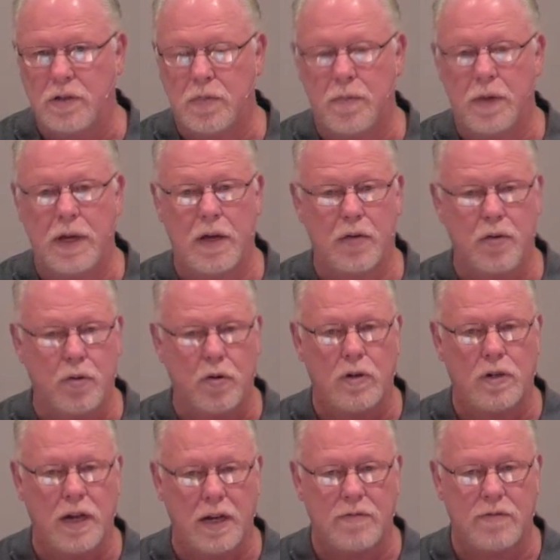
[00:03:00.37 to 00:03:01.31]
to be
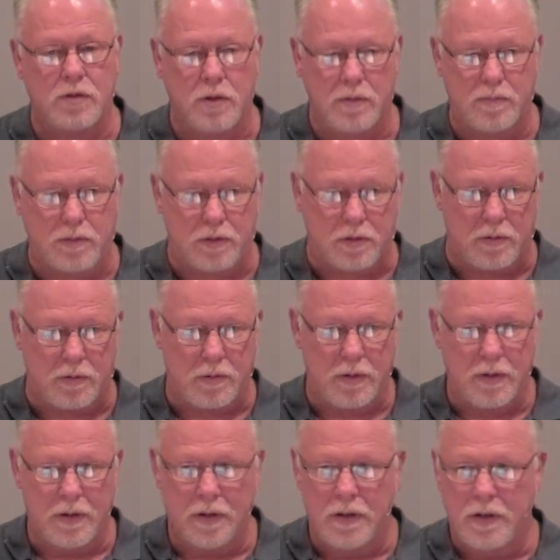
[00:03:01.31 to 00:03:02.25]
authoritative scripture.
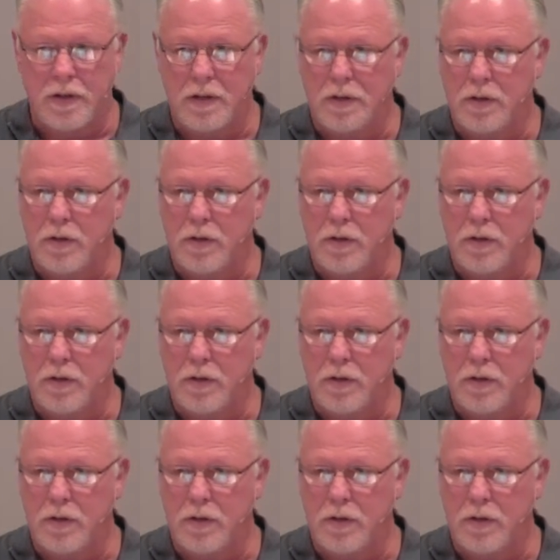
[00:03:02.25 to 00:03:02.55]
So